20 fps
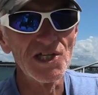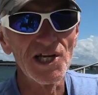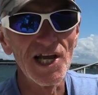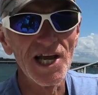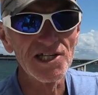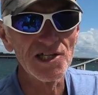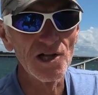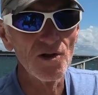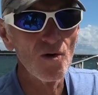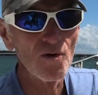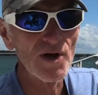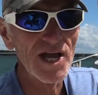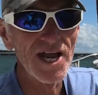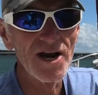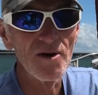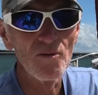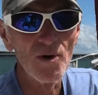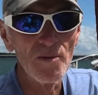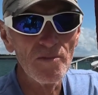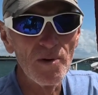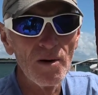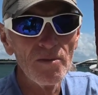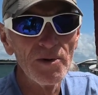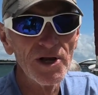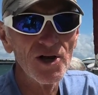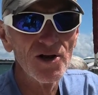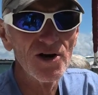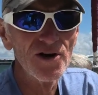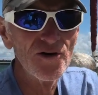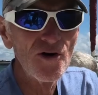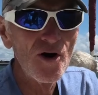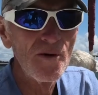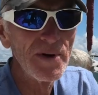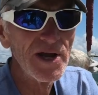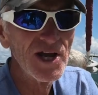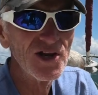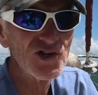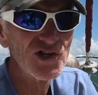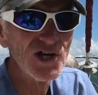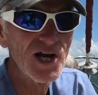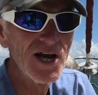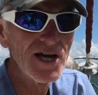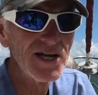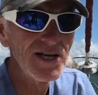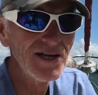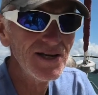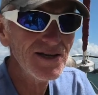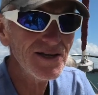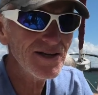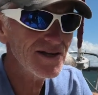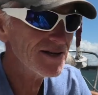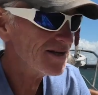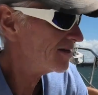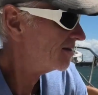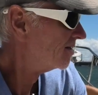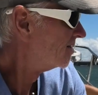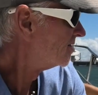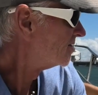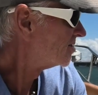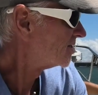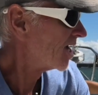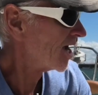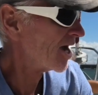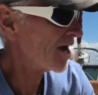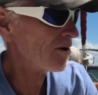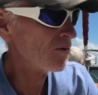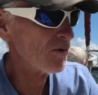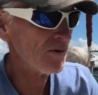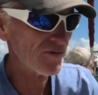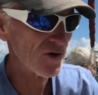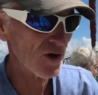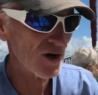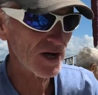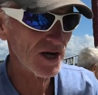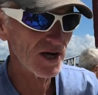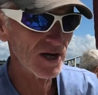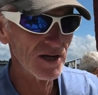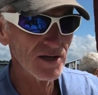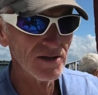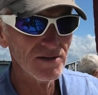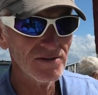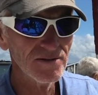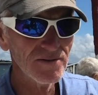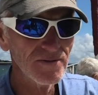he has a look at it, we've probably got to drop our chain. So we've got a